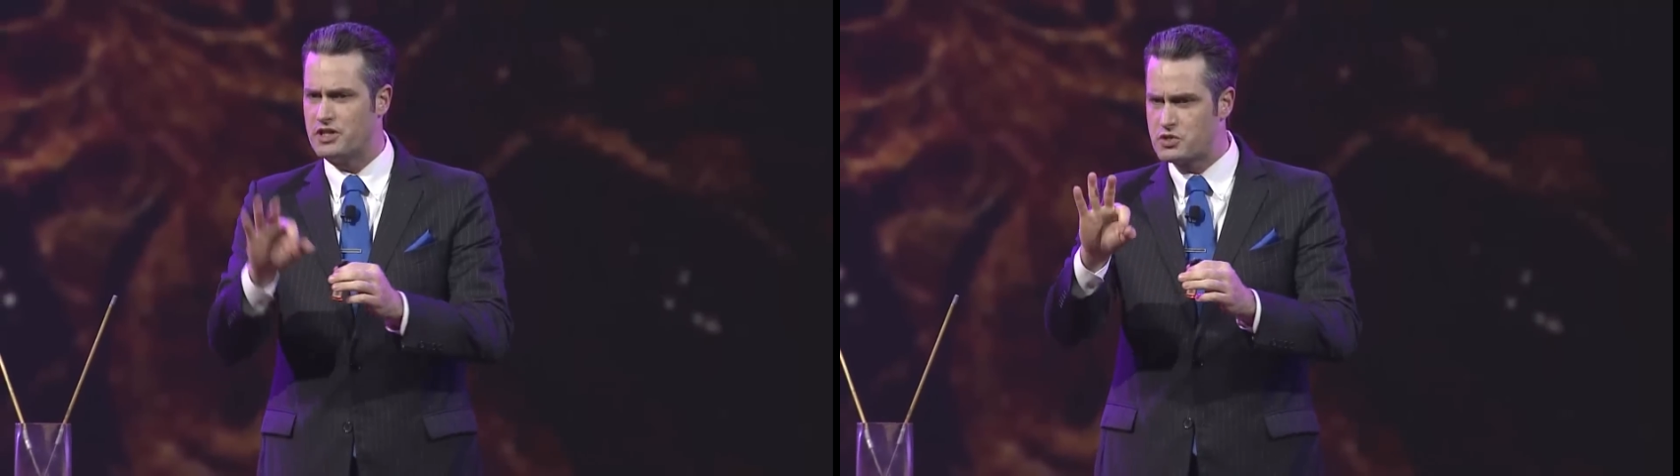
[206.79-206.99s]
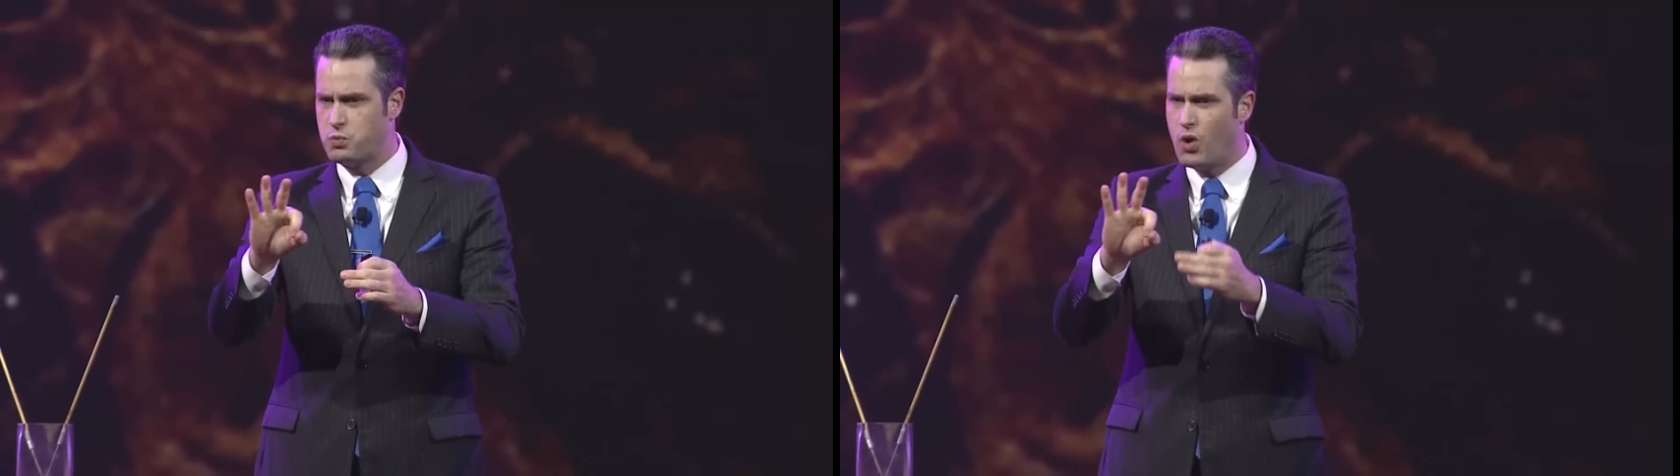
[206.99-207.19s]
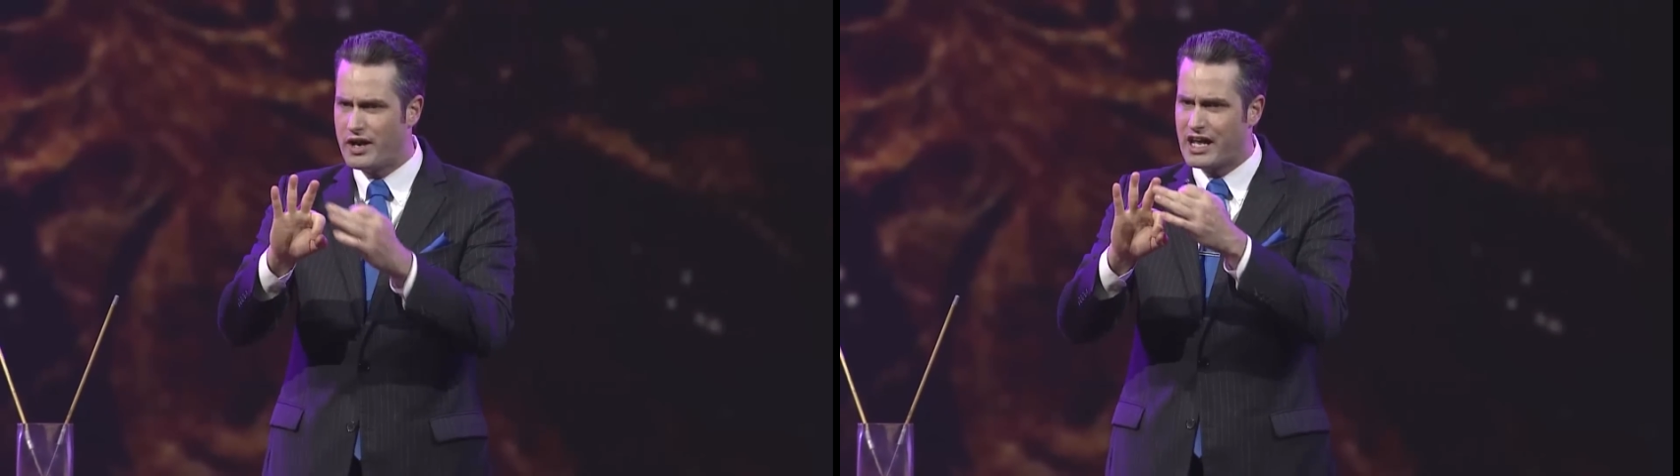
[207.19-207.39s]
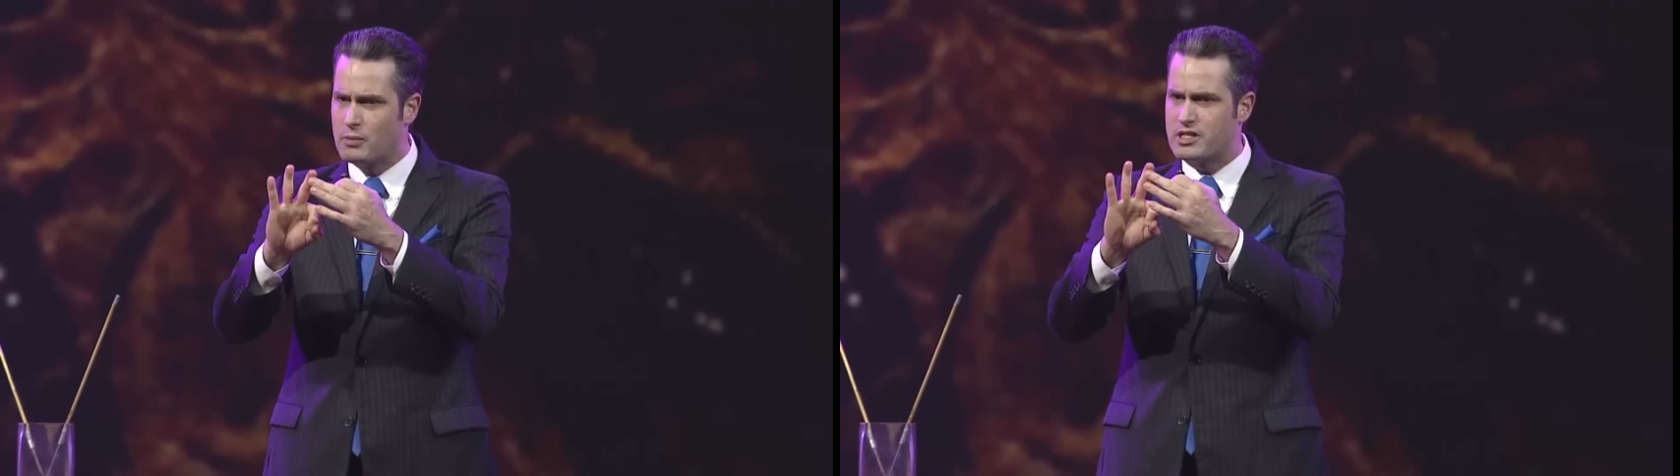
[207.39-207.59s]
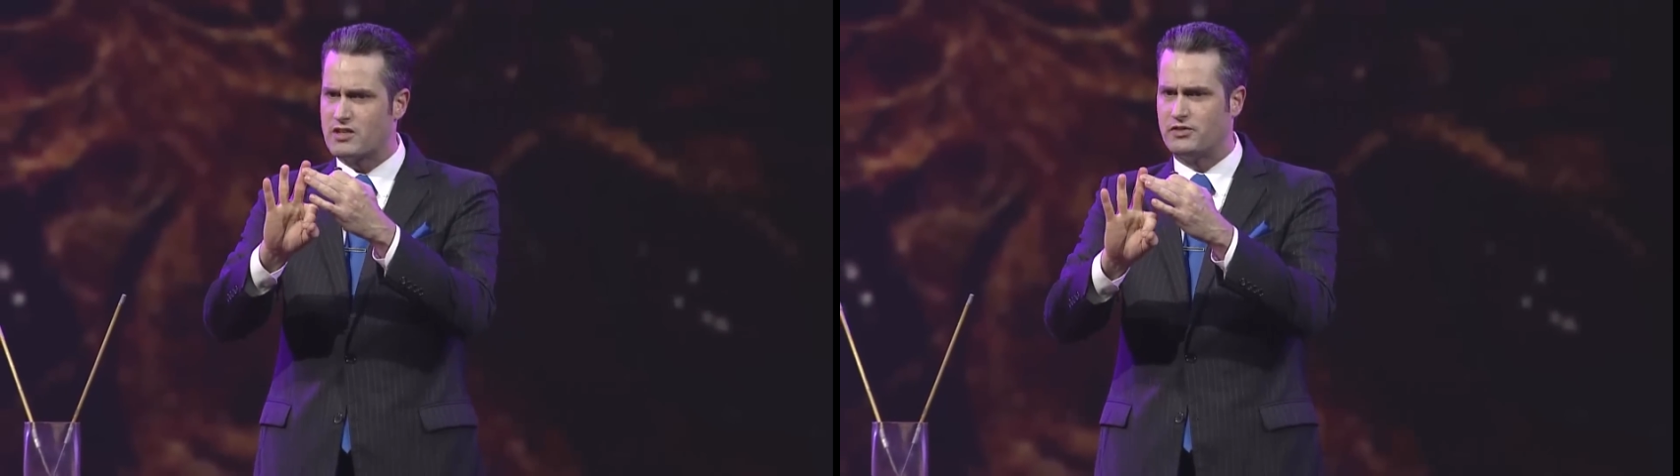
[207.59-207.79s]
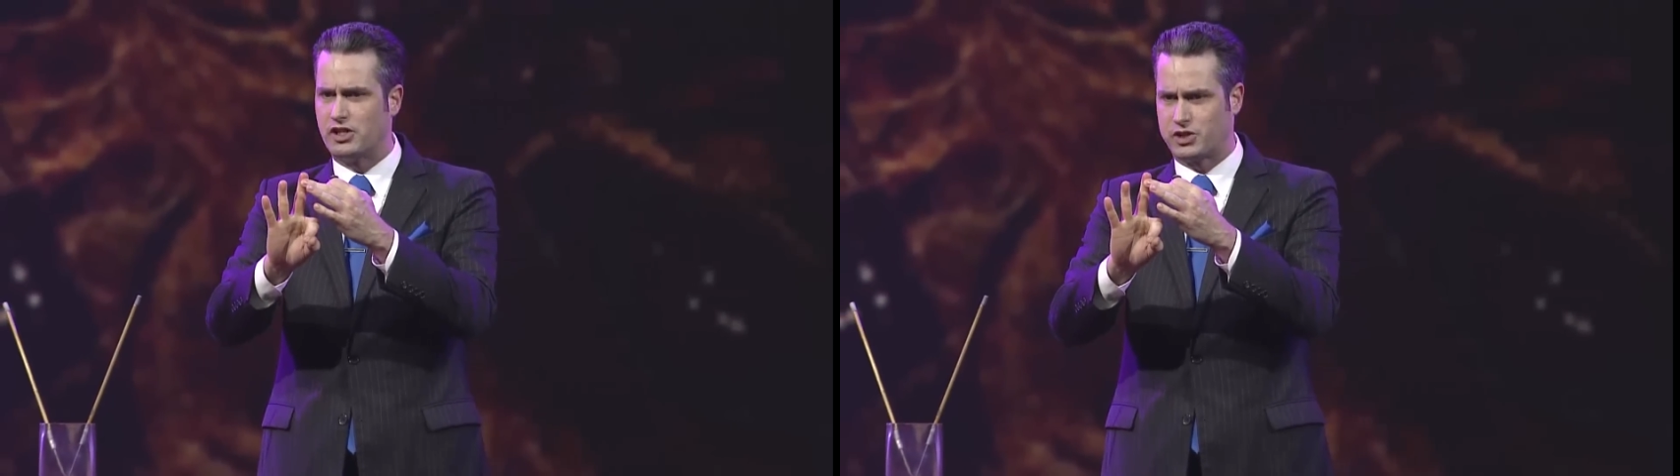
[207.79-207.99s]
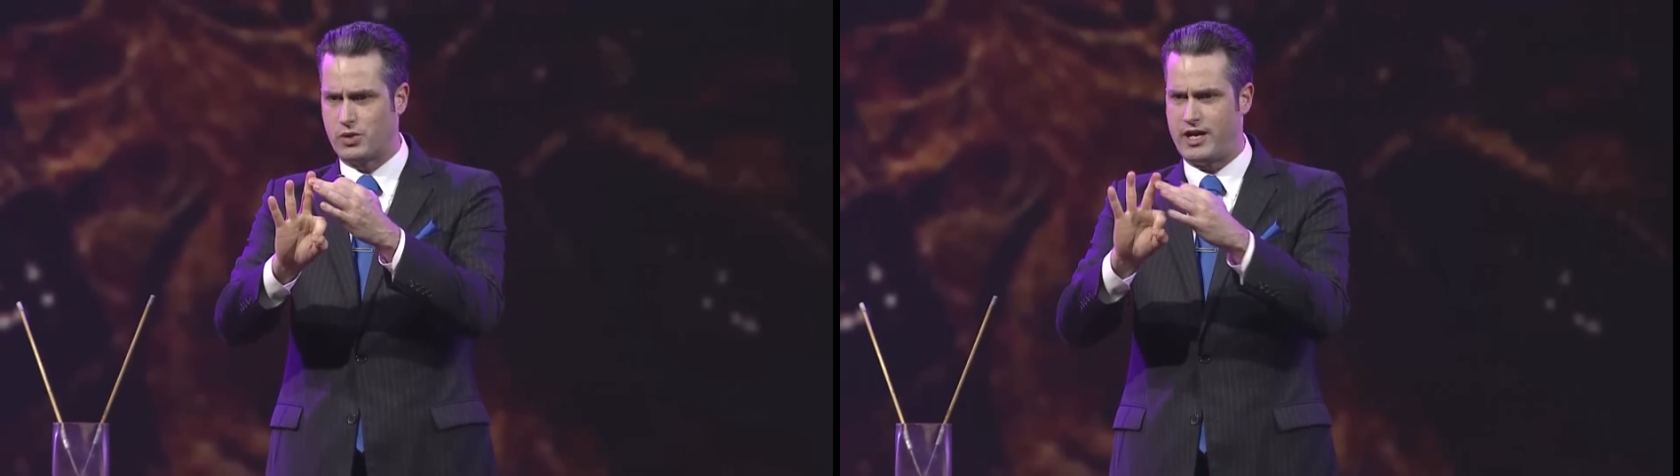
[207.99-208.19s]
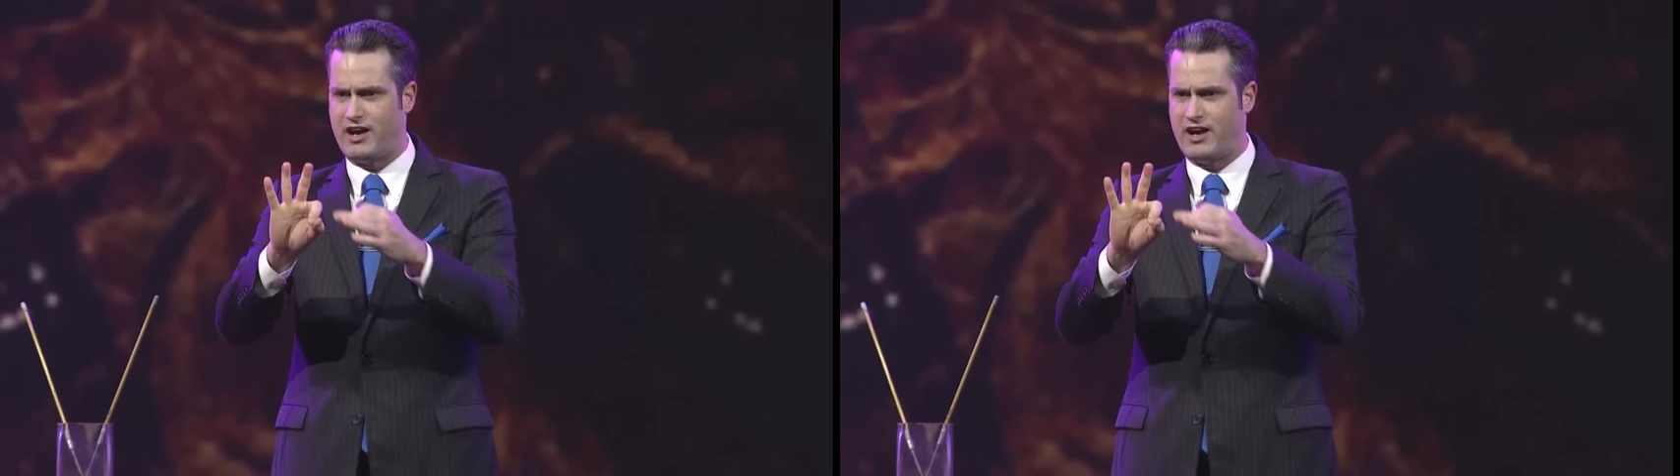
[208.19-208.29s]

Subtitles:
is one element of the three.